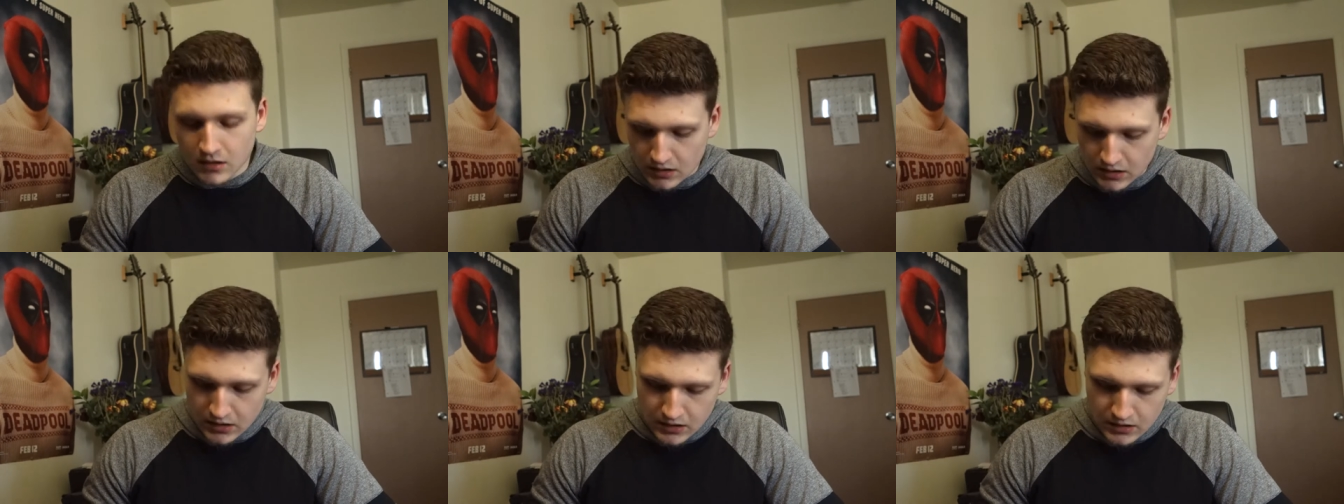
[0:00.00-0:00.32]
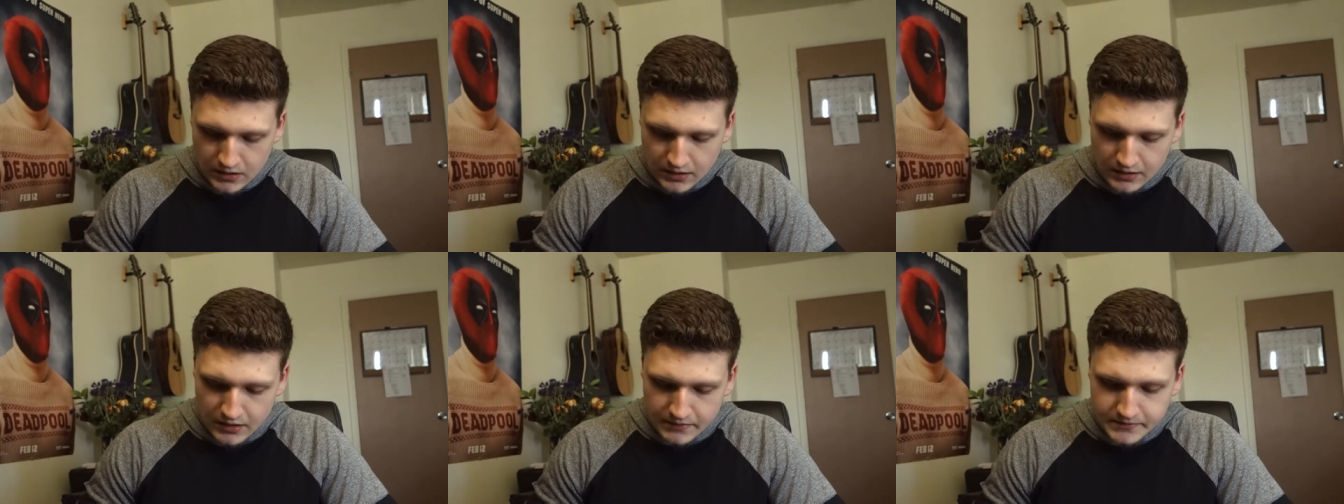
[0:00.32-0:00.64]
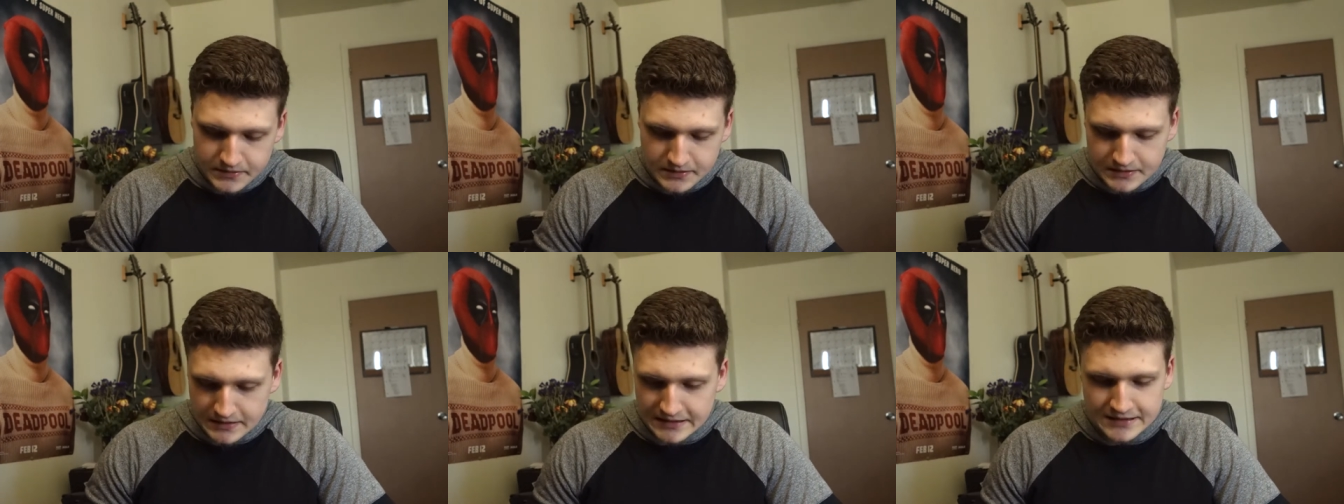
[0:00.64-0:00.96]

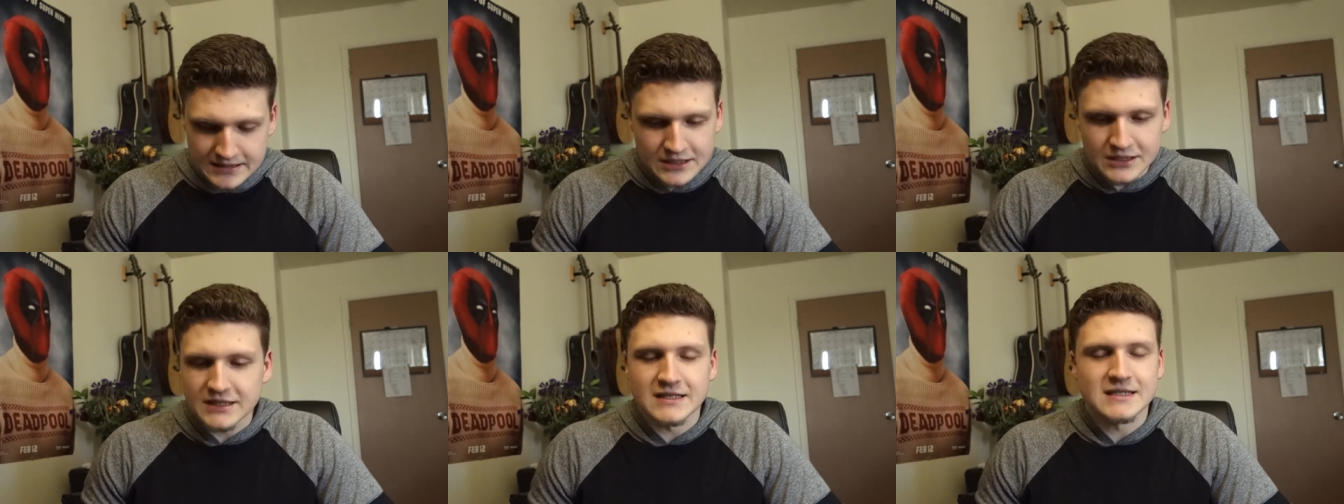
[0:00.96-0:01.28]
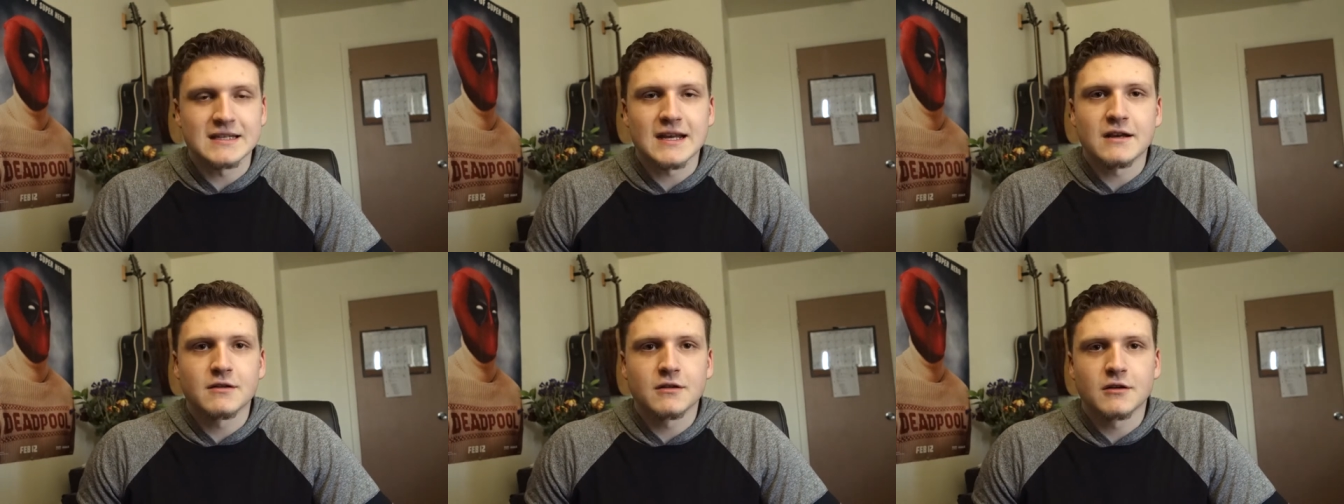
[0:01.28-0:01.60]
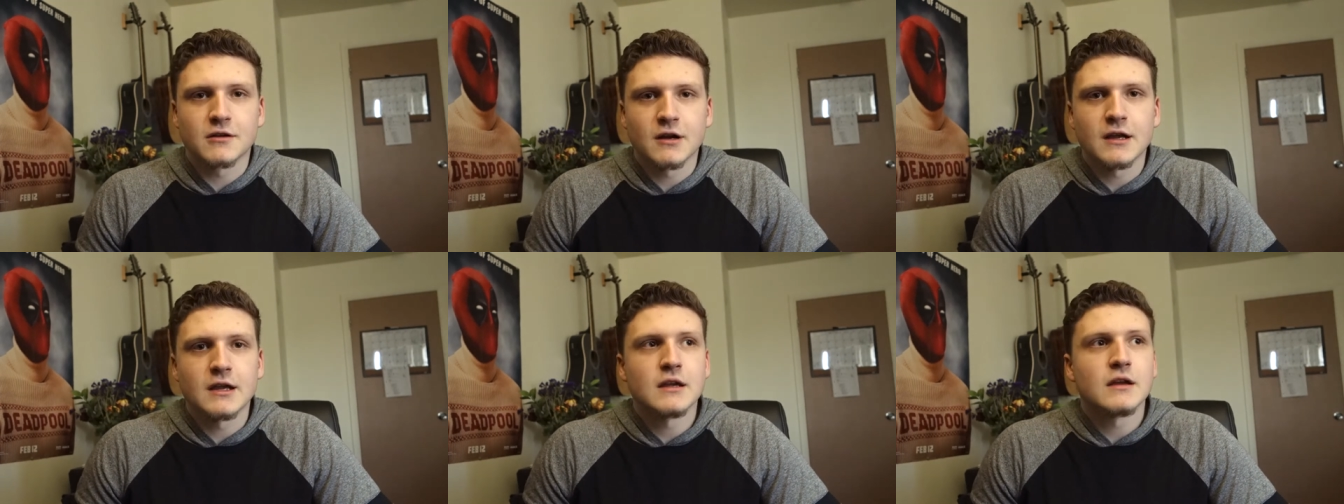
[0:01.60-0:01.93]
It's just a standard
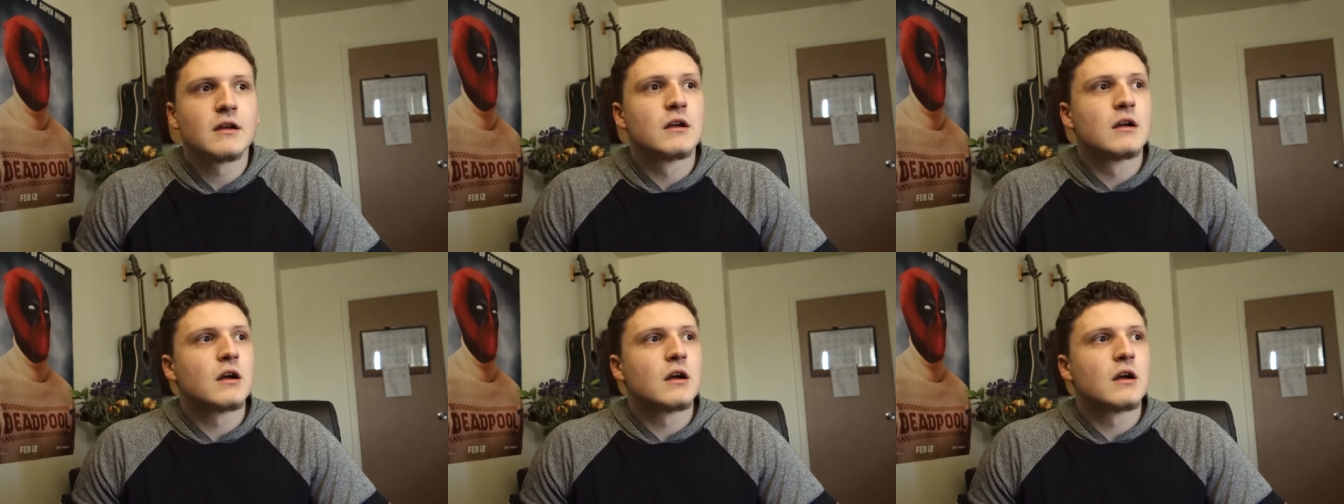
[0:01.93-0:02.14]
crate.